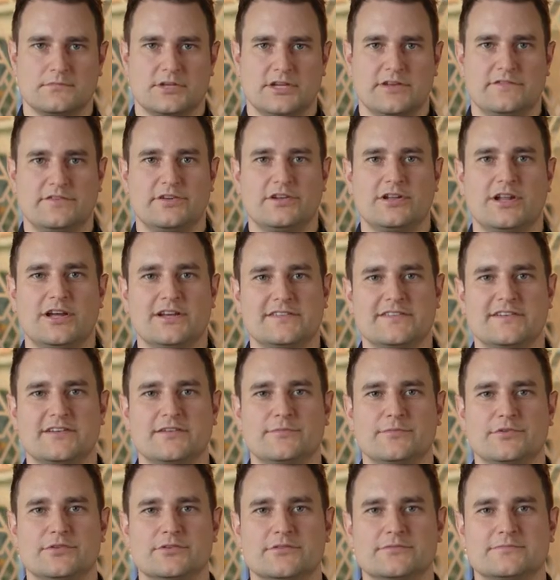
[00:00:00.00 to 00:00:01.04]
If you'd like to know
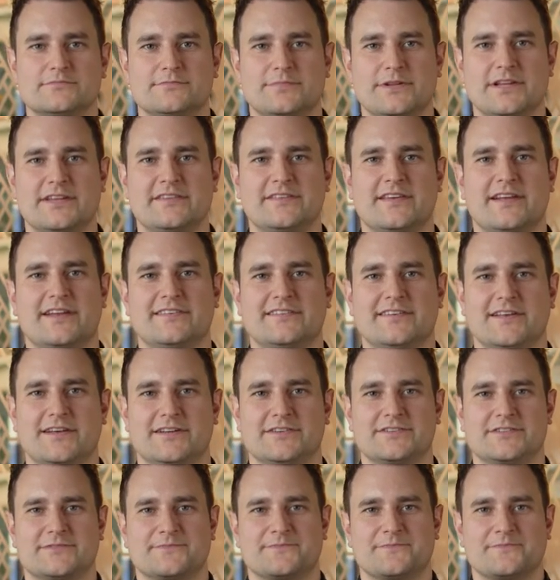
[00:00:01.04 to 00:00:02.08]
more, please get in
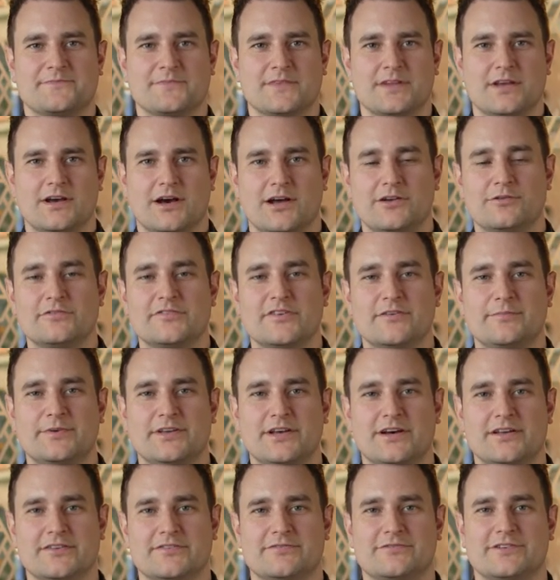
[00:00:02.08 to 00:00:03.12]
touch. I'll also
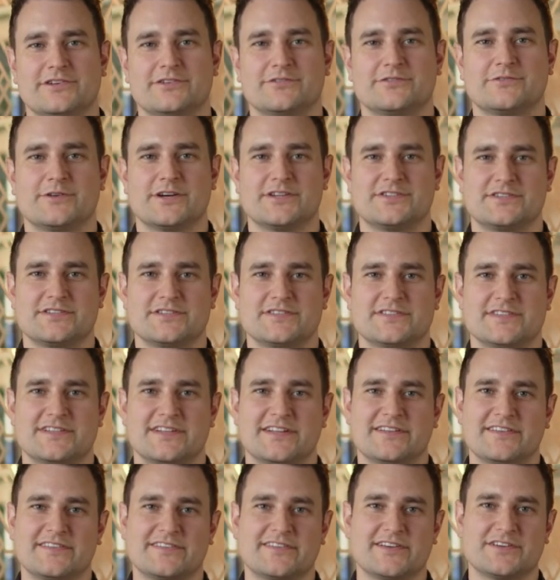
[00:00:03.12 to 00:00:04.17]
be answering your questions in
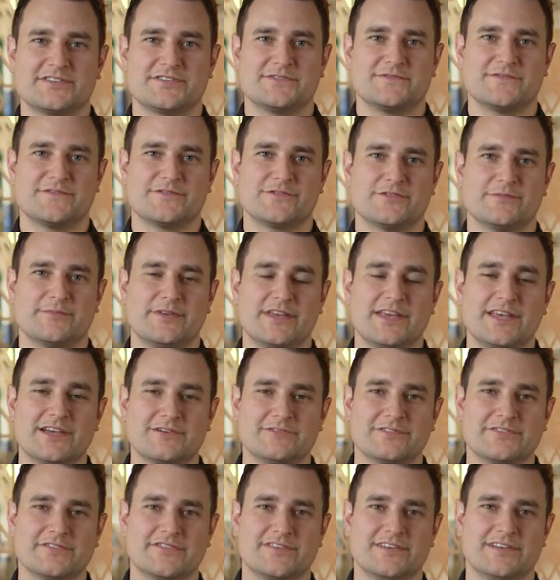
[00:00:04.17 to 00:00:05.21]
the discussion forum
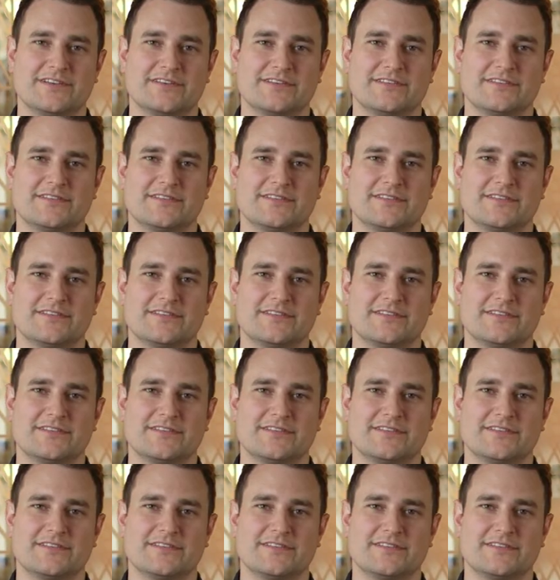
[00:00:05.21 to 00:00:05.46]
here on Seedrs.